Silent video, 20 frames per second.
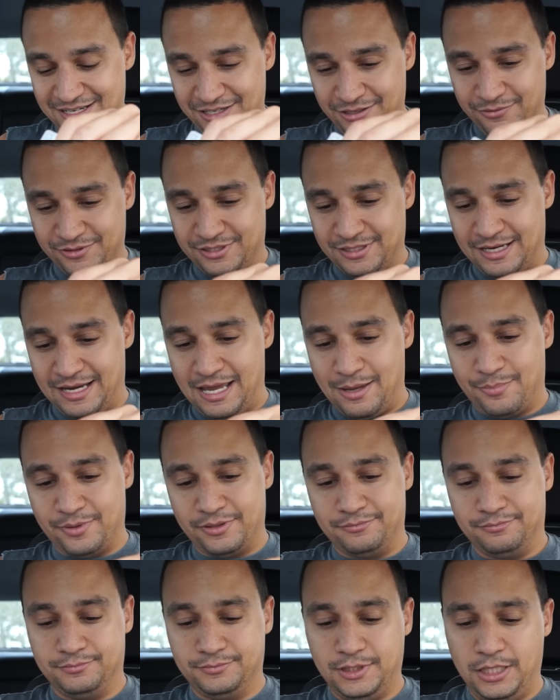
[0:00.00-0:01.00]
I knew it was gonna
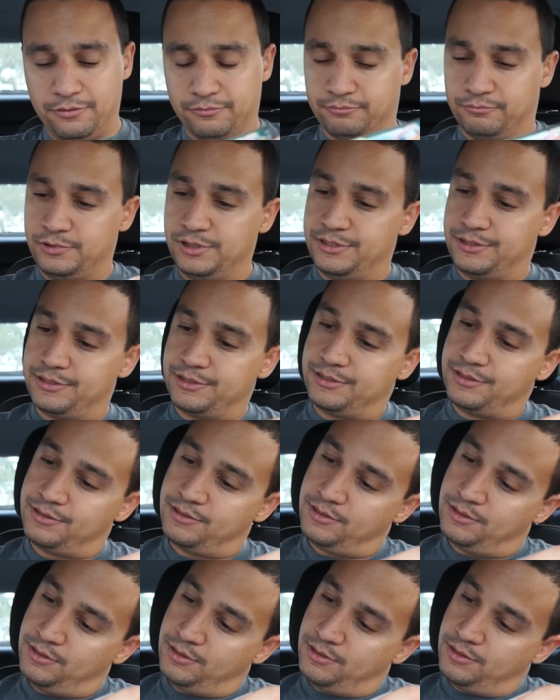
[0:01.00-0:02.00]
happen. Oh, what is
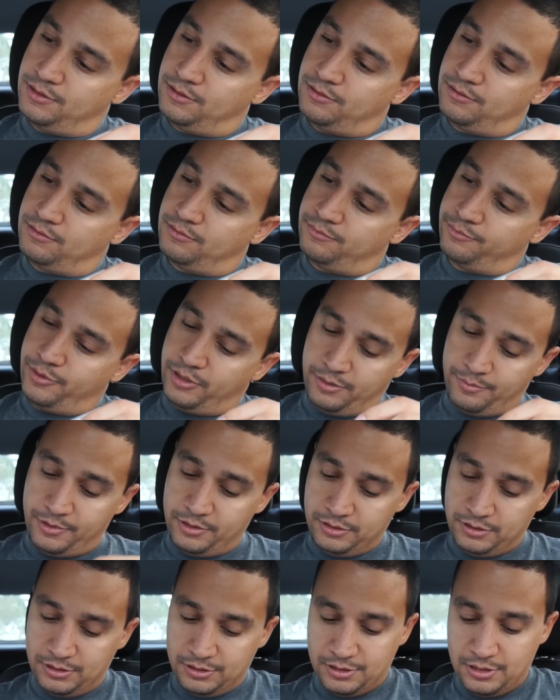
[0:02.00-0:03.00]
this?
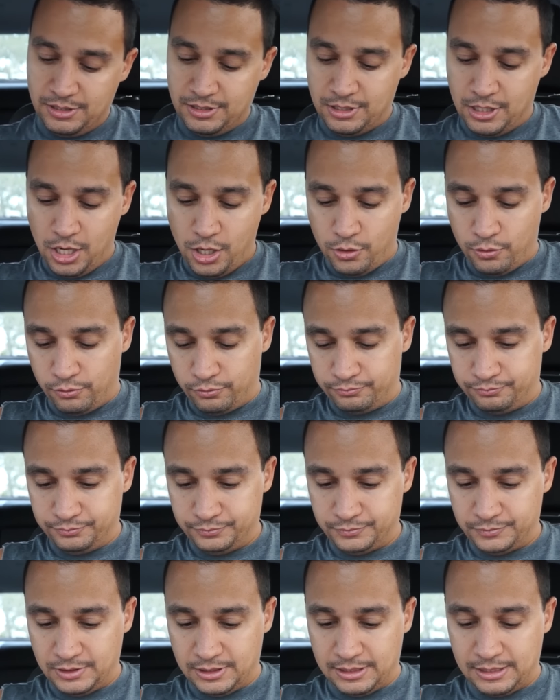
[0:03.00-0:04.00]
Pokemon Z ego.
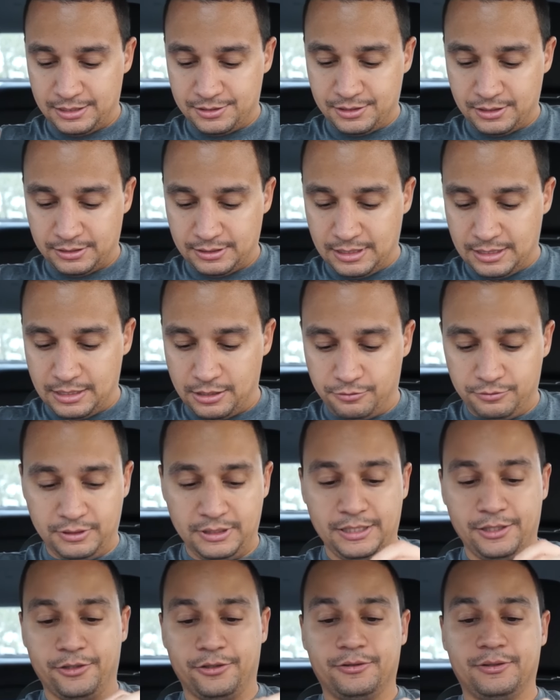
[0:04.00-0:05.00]
I gotta check that out
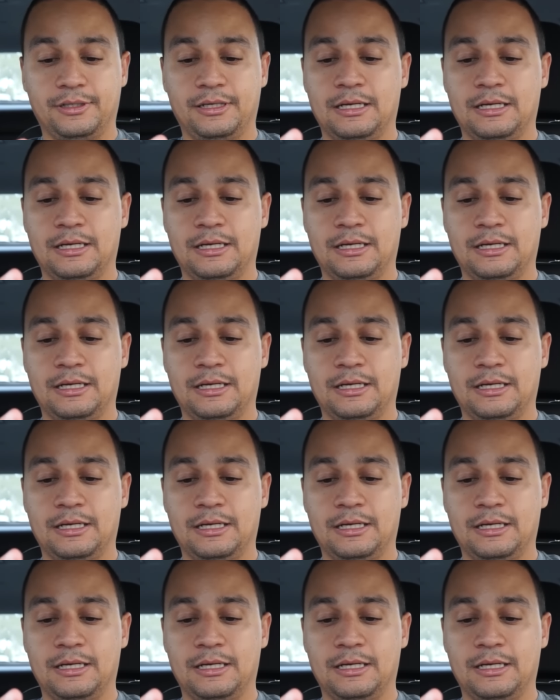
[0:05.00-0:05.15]
later.